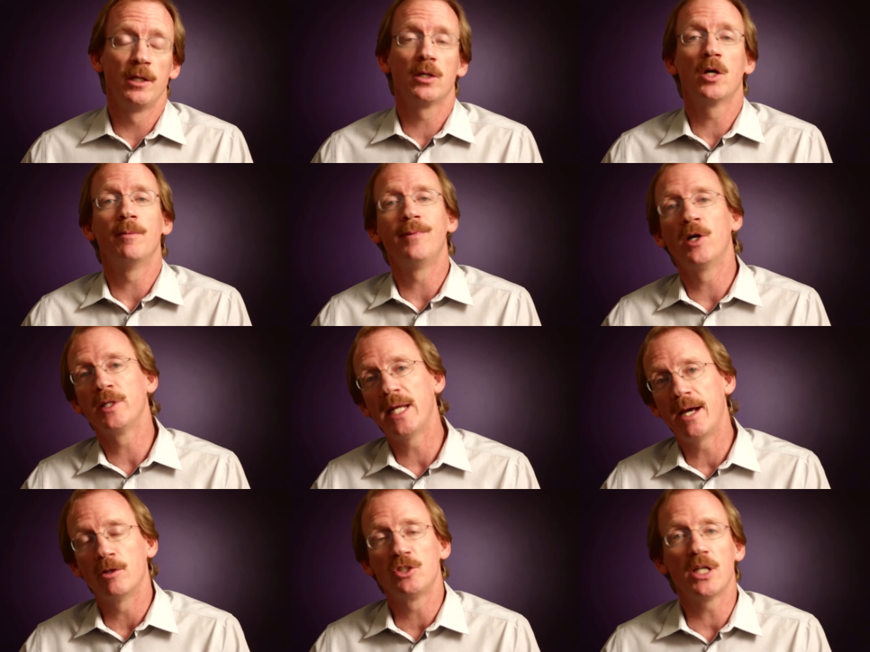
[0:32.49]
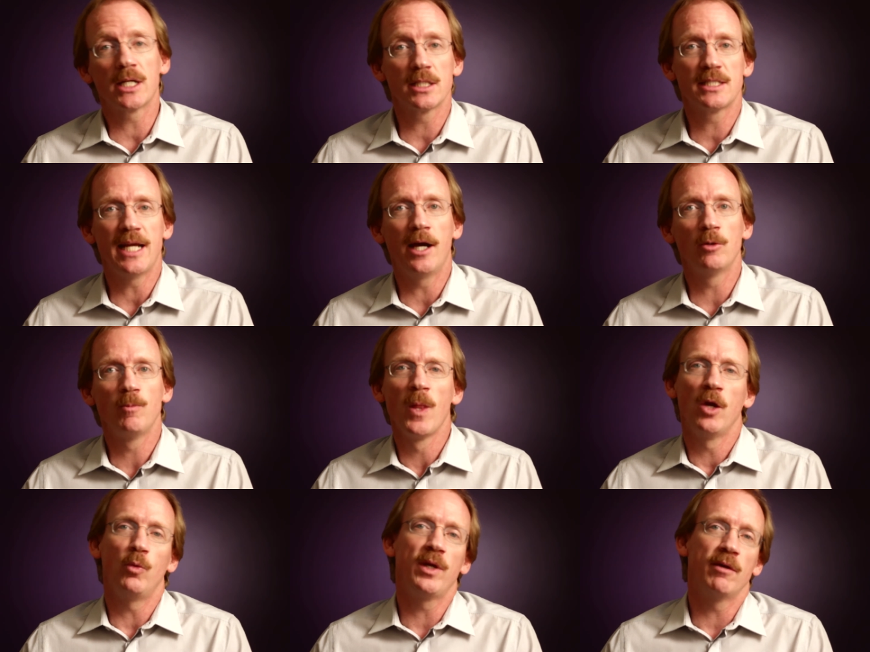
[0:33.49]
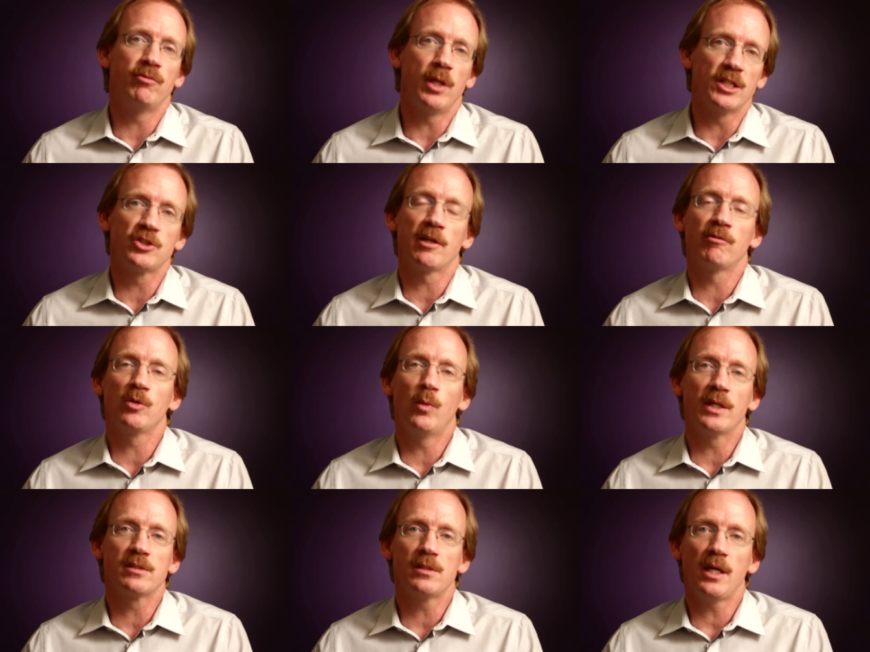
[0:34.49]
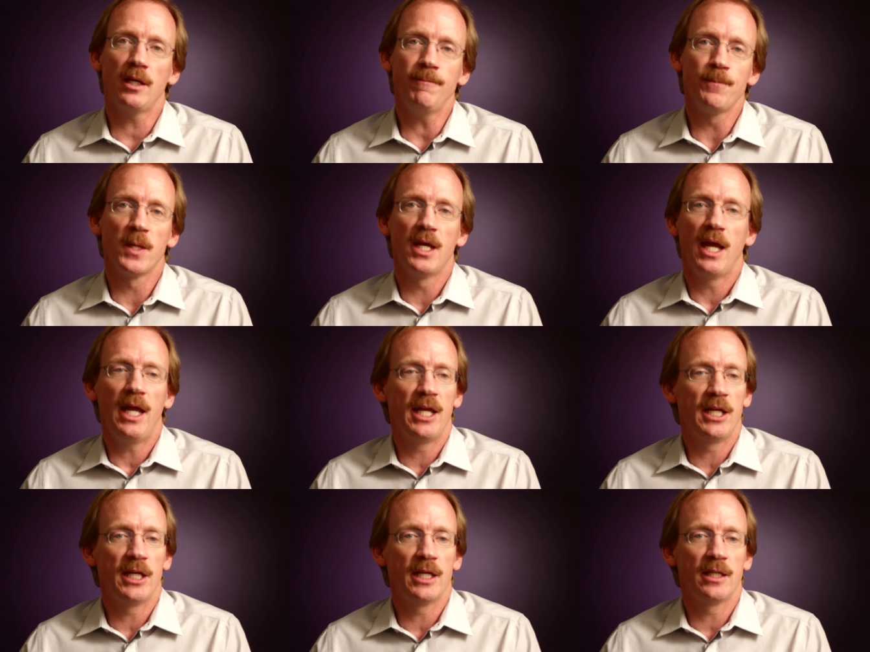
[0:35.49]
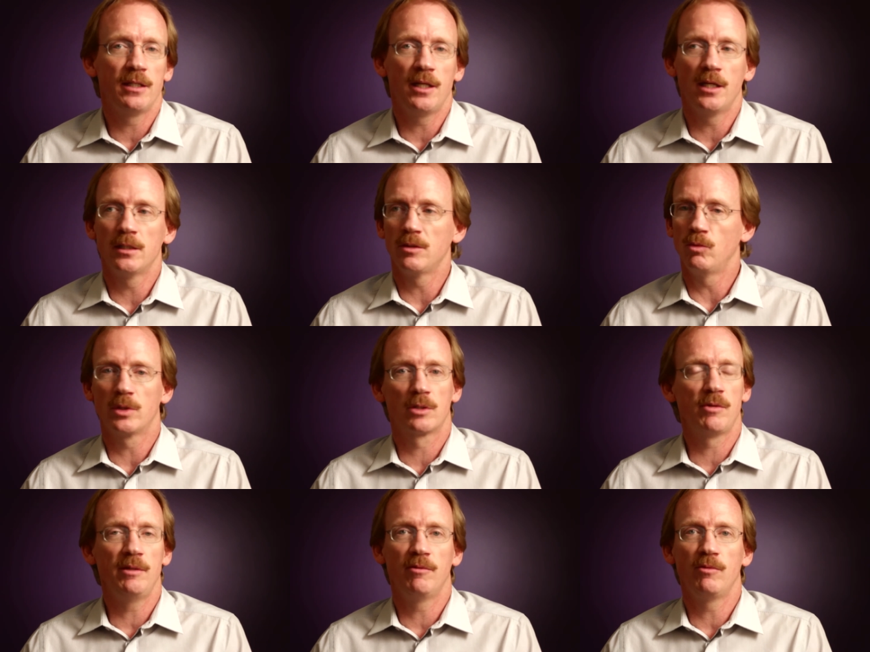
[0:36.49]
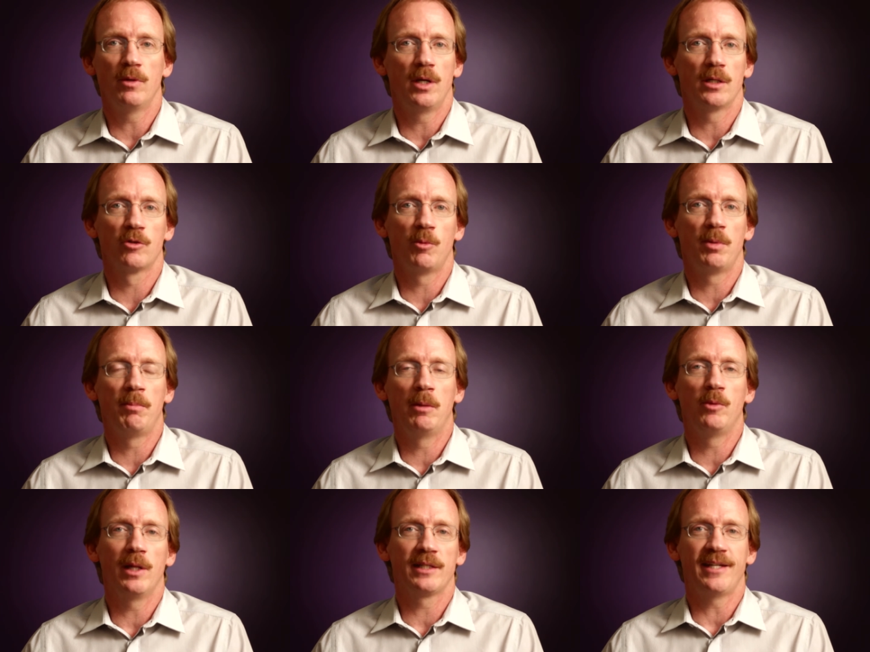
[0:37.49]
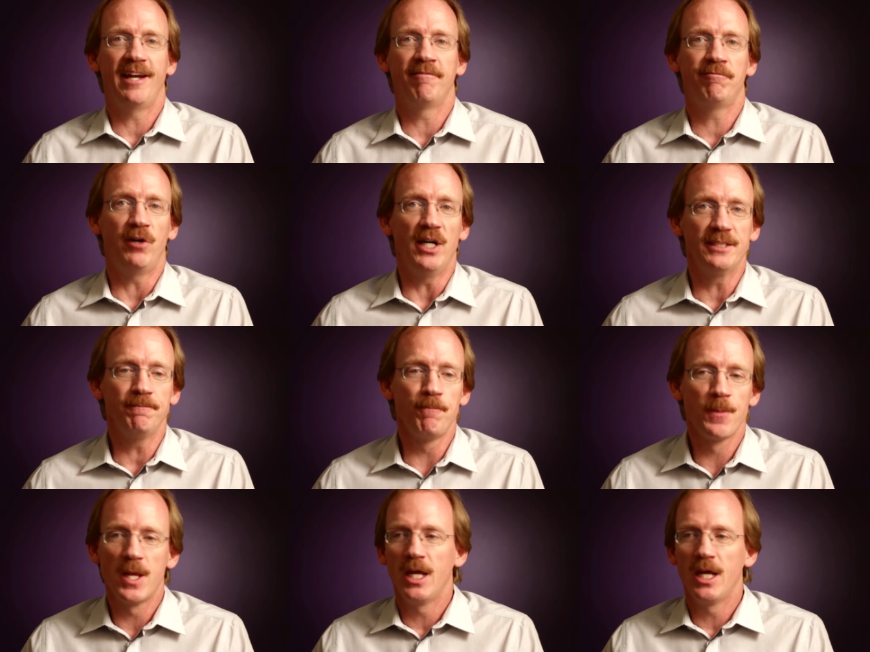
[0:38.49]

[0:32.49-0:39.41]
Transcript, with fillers: Come on down, check us out. We have lunch every Wednesday, and uh, we're a great uh, group of people. We like to have fun.